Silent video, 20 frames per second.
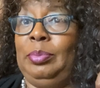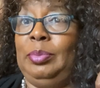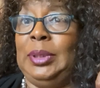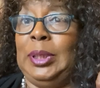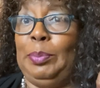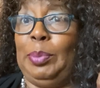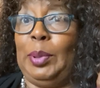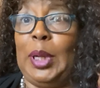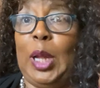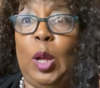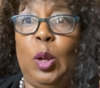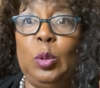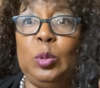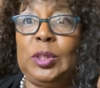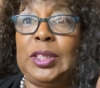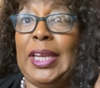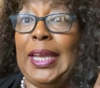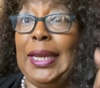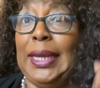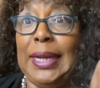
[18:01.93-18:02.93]

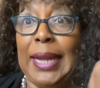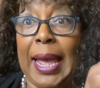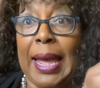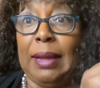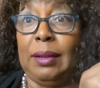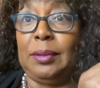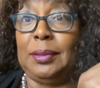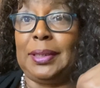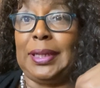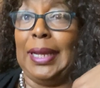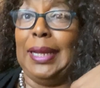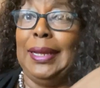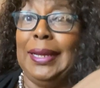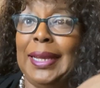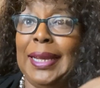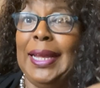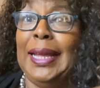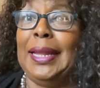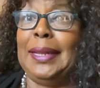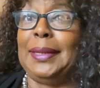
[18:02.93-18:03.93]
blows heat out
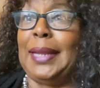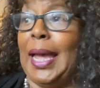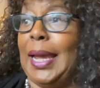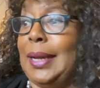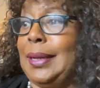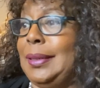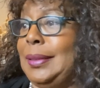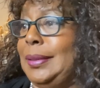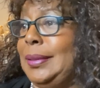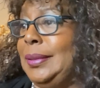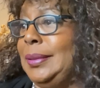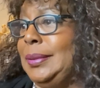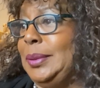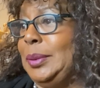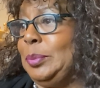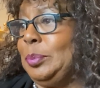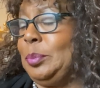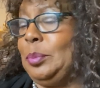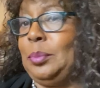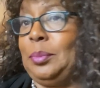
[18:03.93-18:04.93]
like
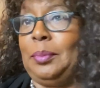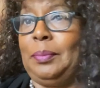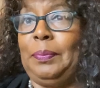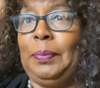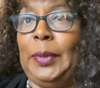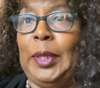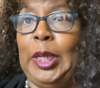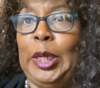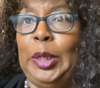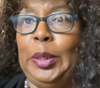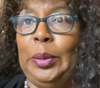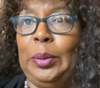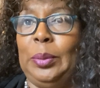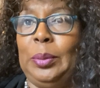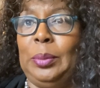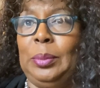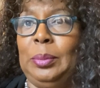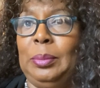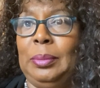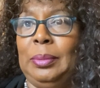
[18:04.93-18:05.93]
you
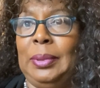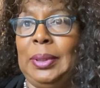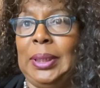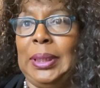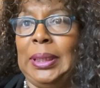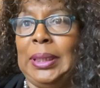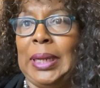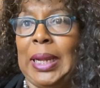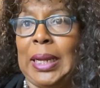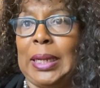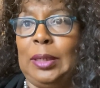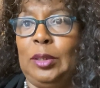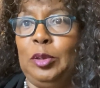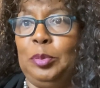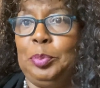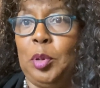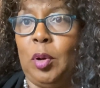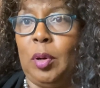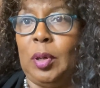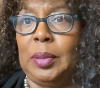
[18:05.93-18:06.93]
know, like a little
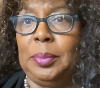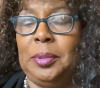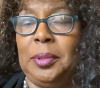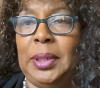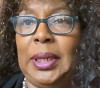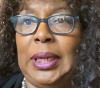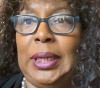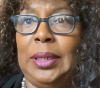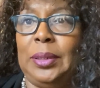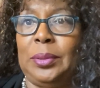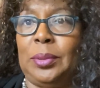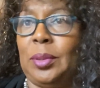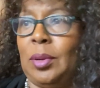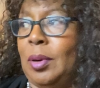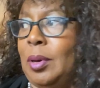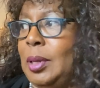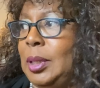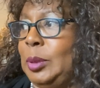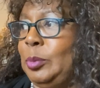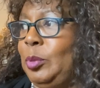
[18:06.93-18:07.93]
portable heater,
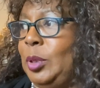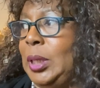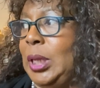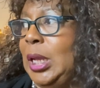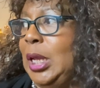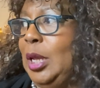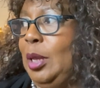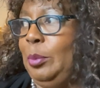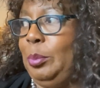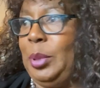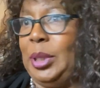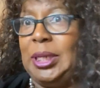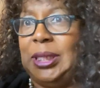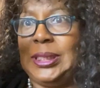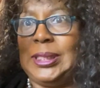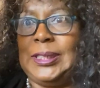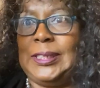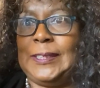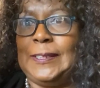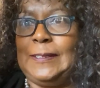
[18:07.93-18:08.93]
or well, but
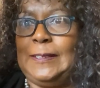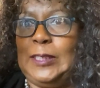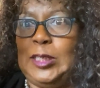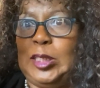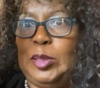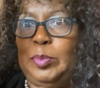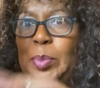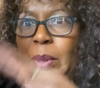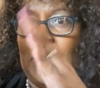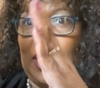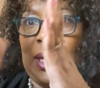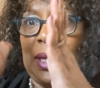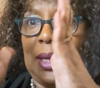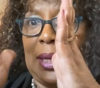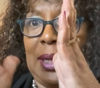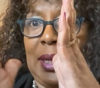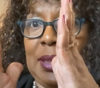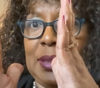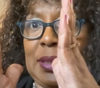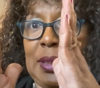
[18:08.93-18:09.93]
it's just this big.
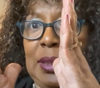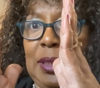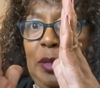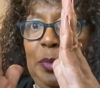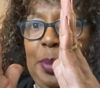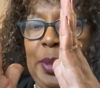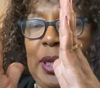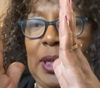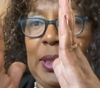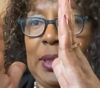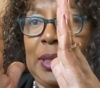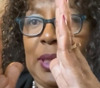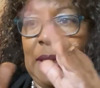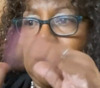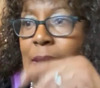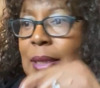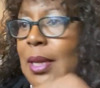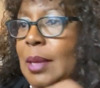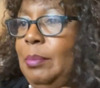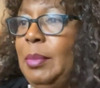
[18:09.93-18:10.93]
It's a little bitty thing.
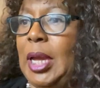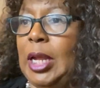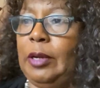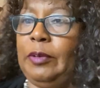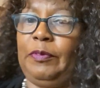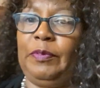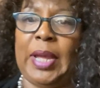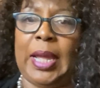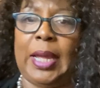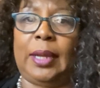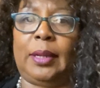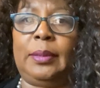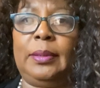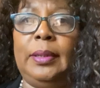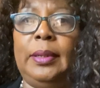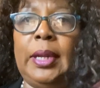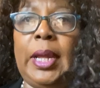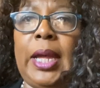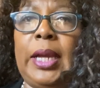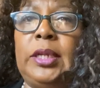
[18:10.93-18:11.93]
Matter of fact,
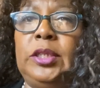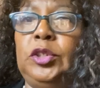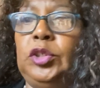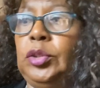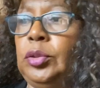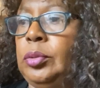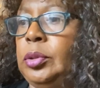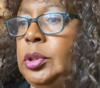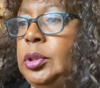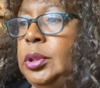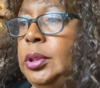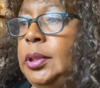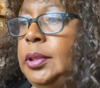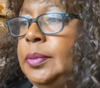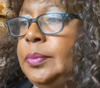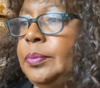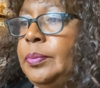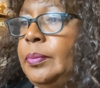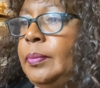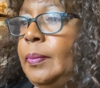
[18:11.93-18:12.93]
I can show it to you.
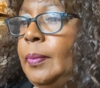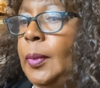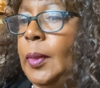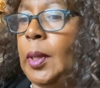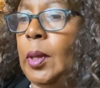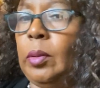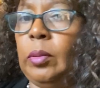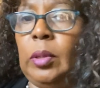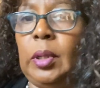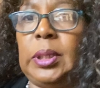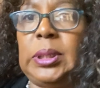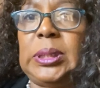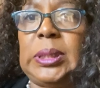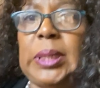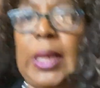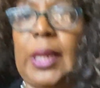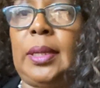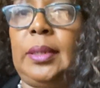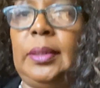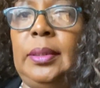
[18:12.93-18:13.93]
Hold on a
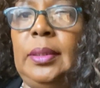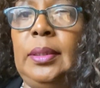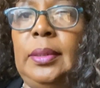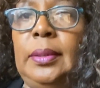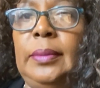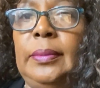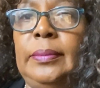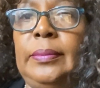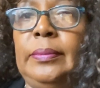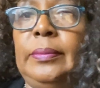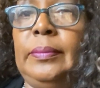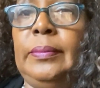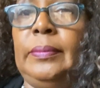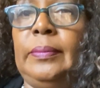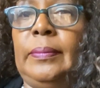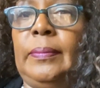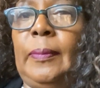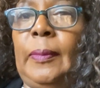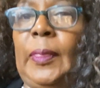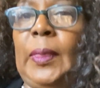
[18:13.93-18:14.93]
second.
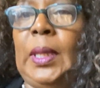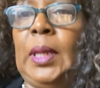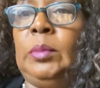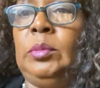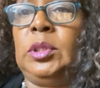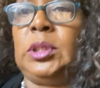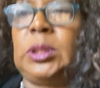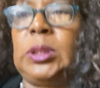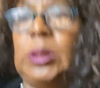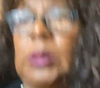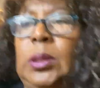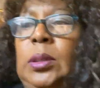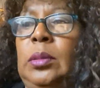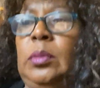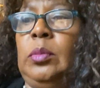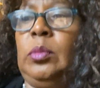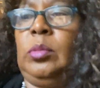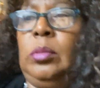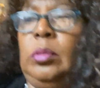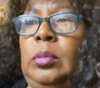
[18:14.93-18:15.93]
I'm just gonna
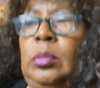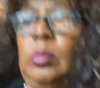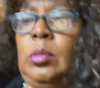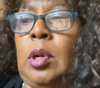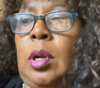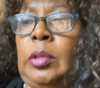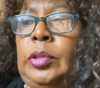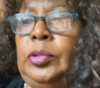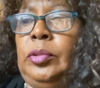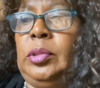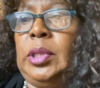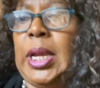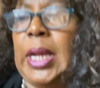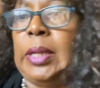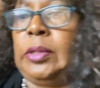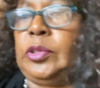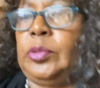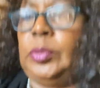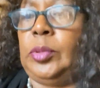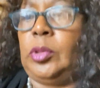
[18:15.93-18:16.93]
walk through the
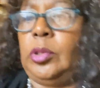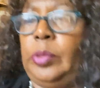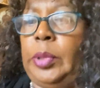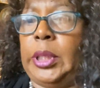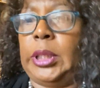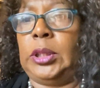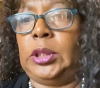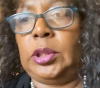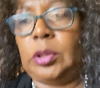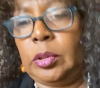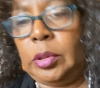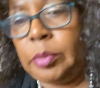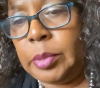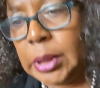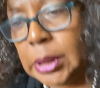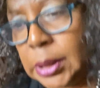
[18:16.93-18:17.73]
house real quick and show you what it